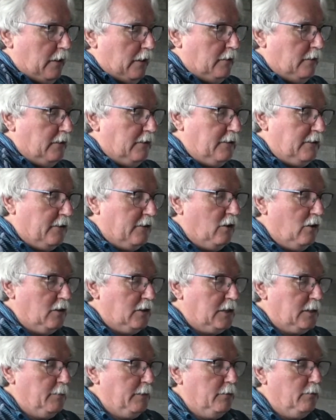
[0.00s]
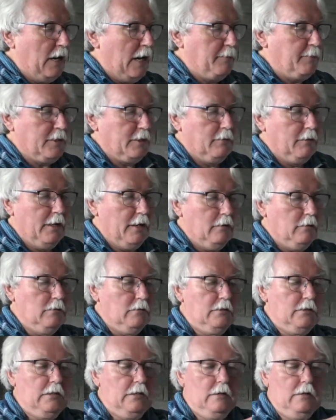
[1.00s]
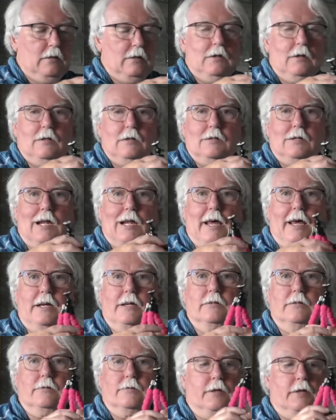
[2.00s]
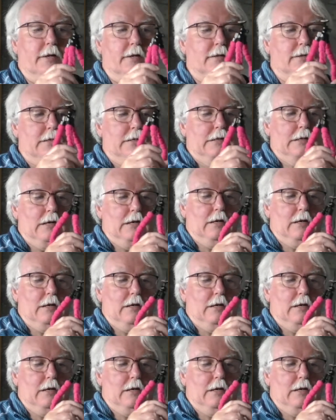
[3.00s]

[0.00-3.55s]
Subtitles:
This can also be wrapped around the legs of things.